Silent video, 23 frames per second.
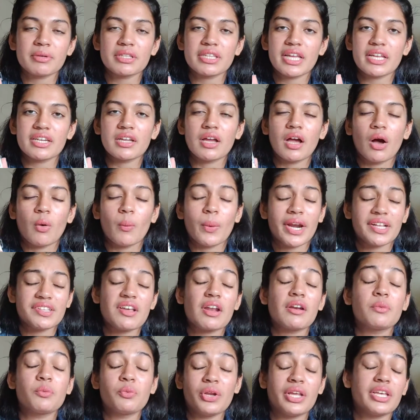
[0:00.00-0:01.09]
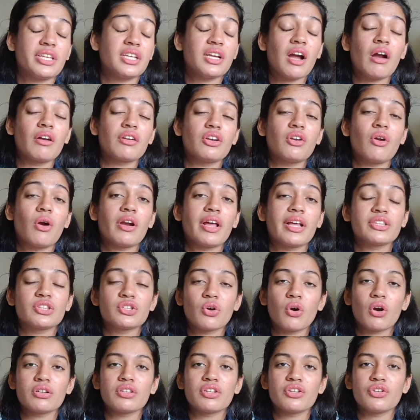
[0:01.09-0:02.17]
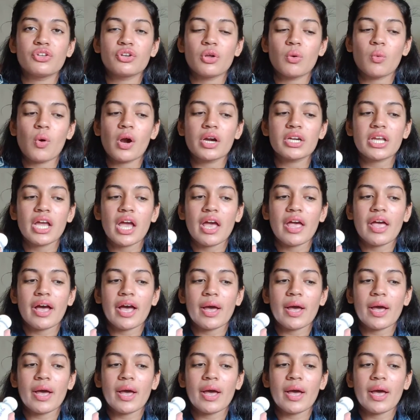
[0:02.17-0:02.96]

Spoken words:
but then when I started breaking out a lot, I thought that, you know what,